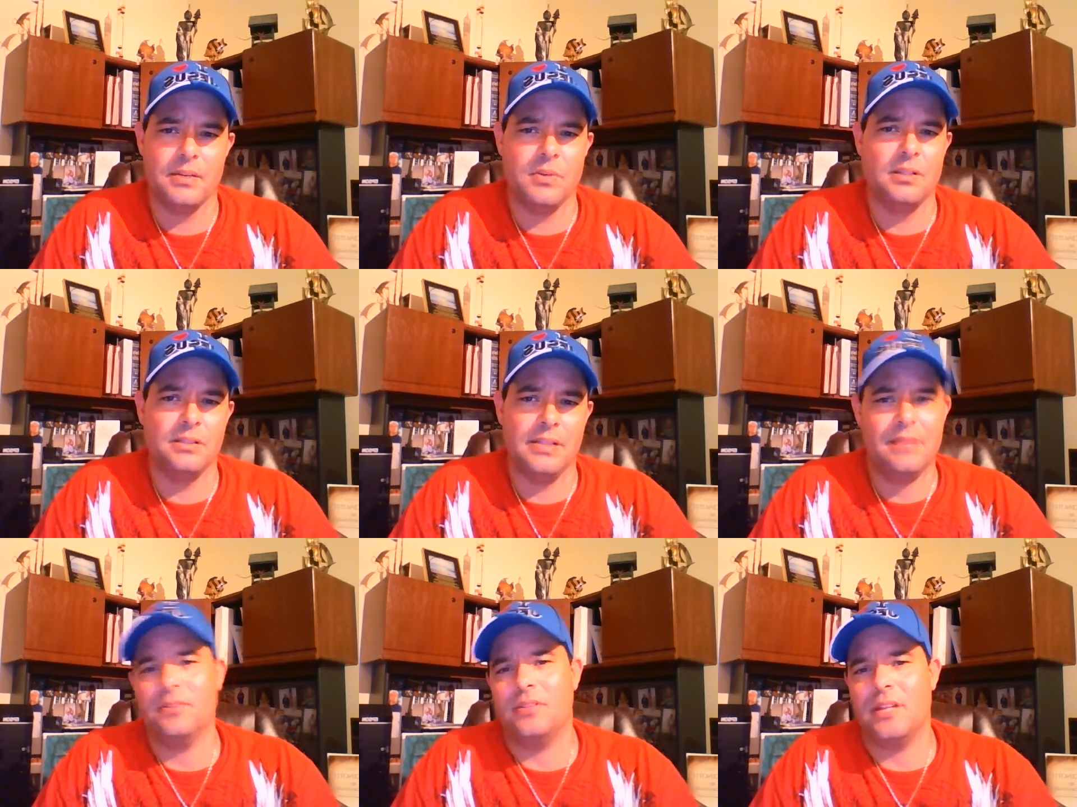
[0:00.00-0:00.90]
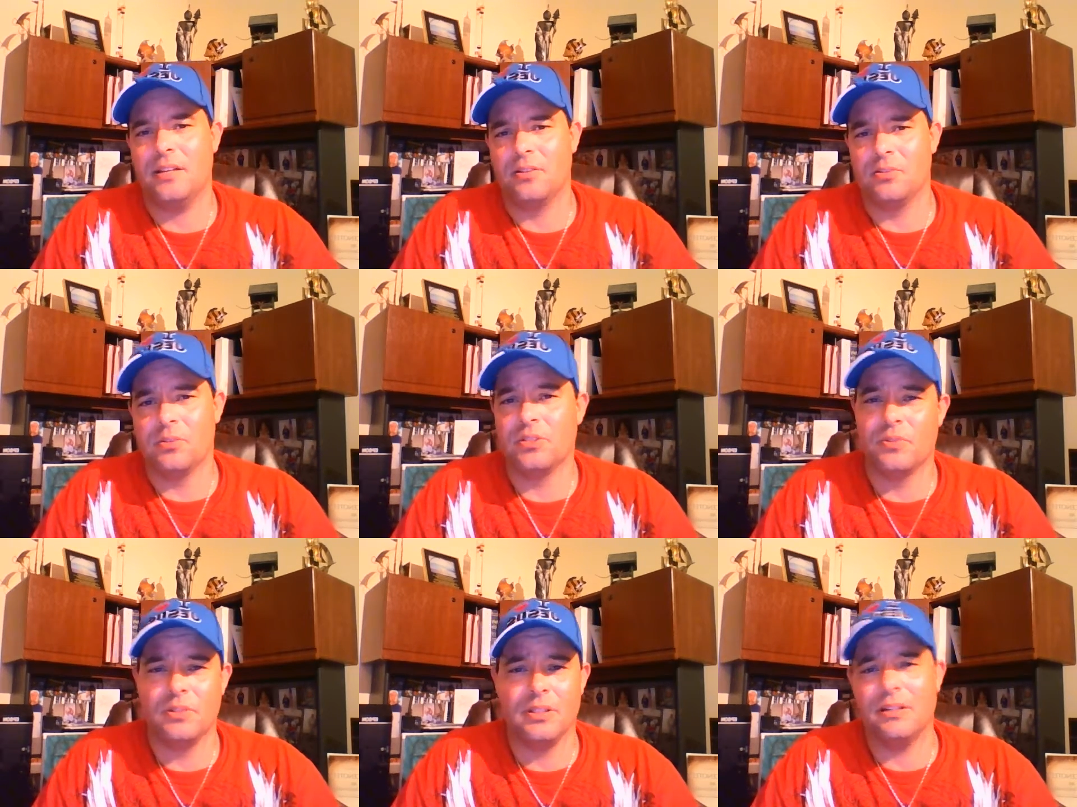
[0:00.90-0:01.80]
Well, after taking a course
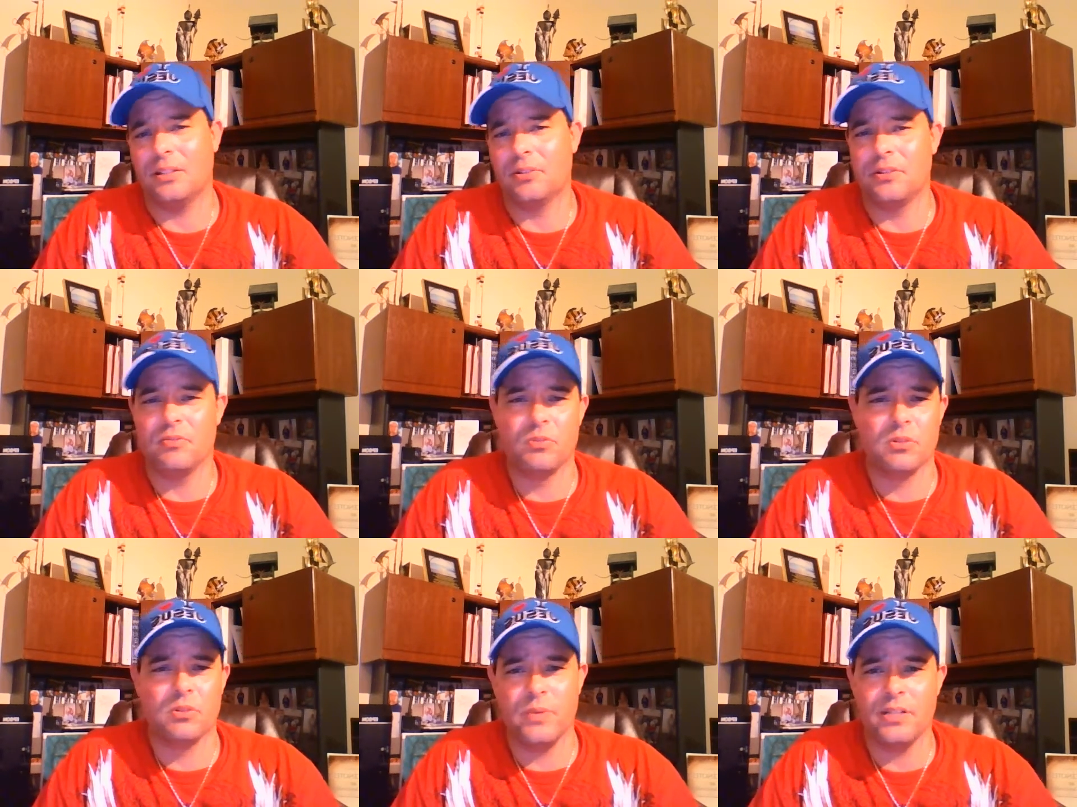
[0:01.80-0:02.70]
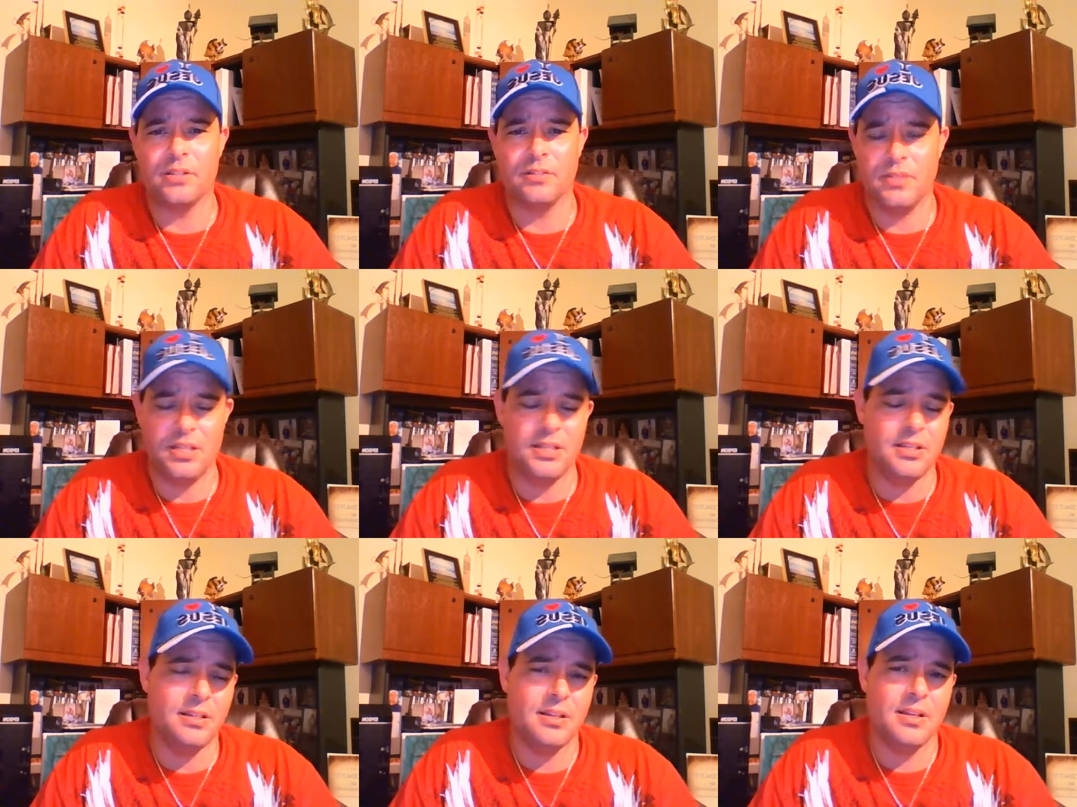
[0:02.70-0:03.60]
for only like three or four weeks of
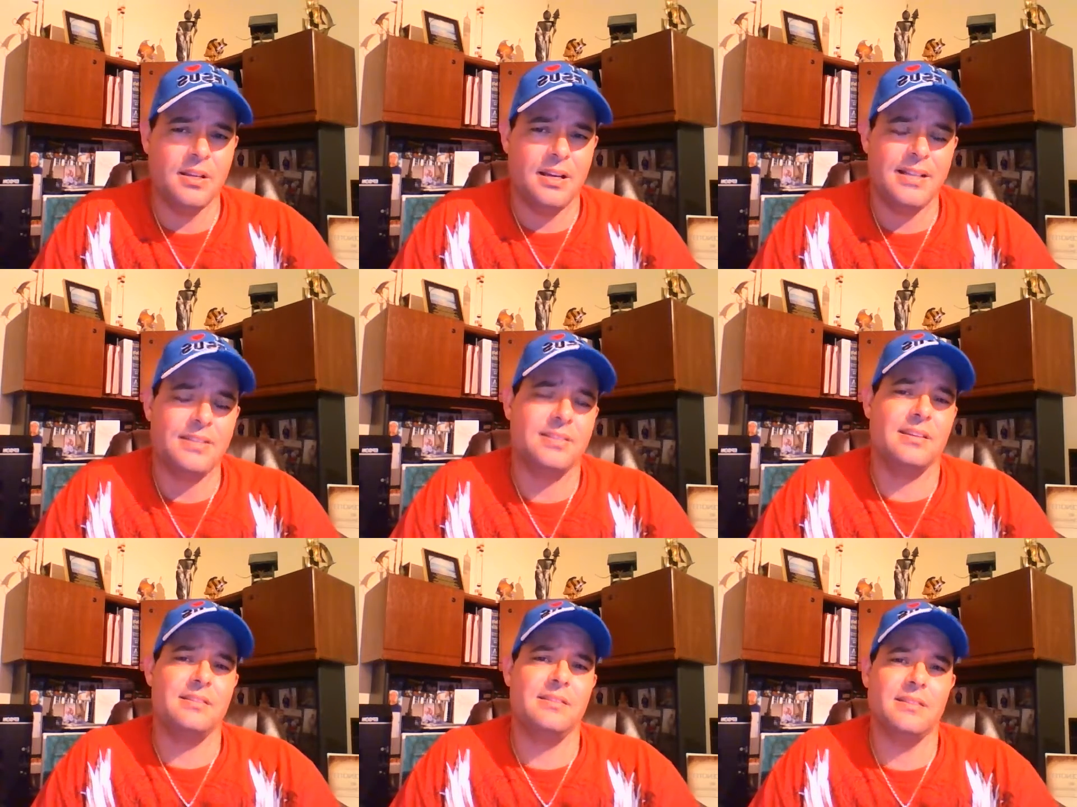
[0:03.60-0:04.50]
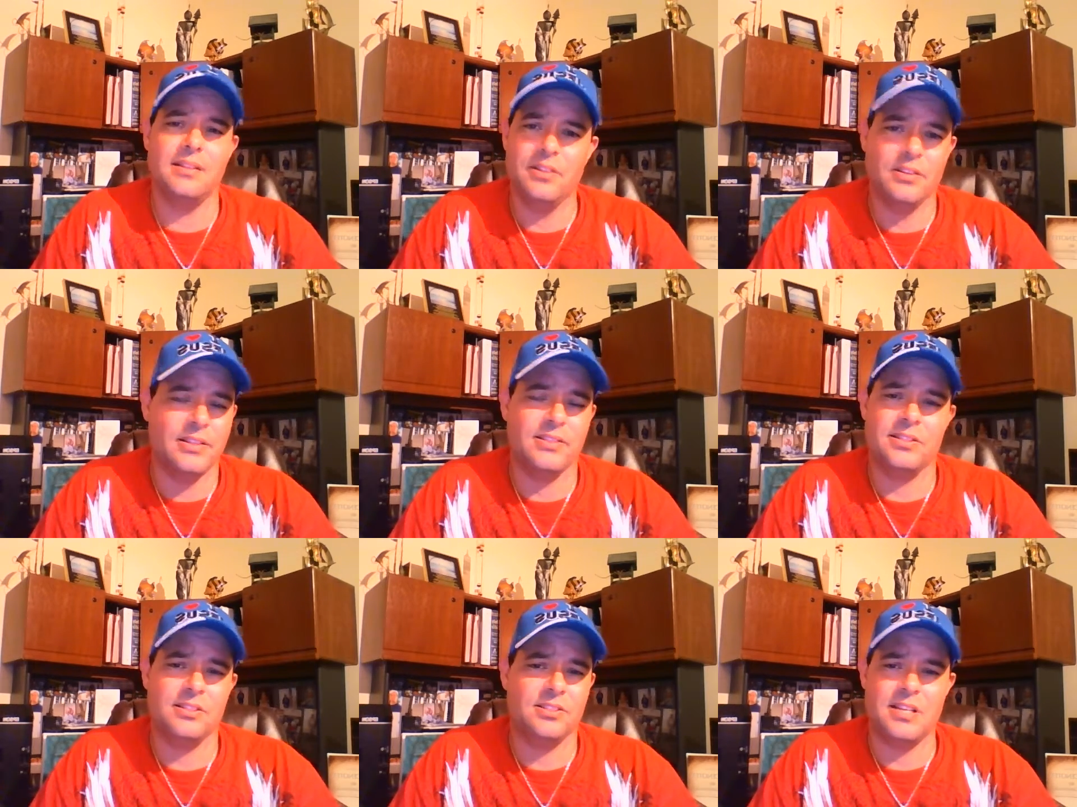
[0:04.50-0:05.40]
EE, I said, uh, no,
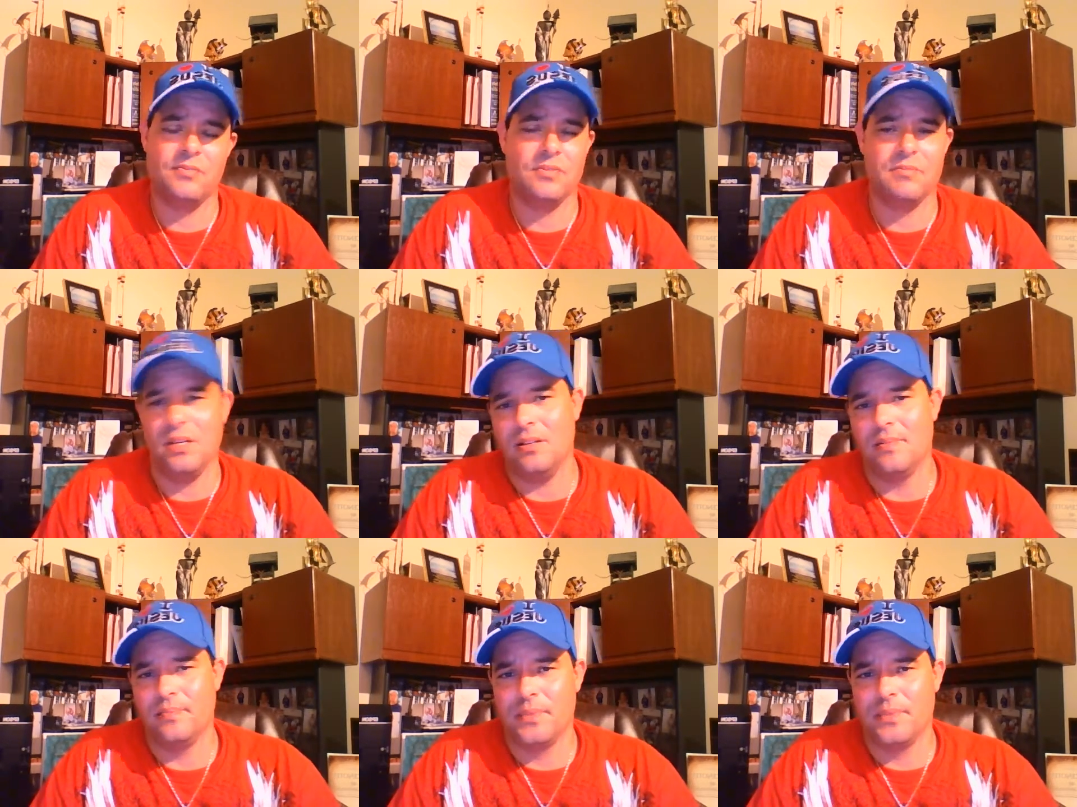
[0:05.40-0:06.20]
that's it's not for me.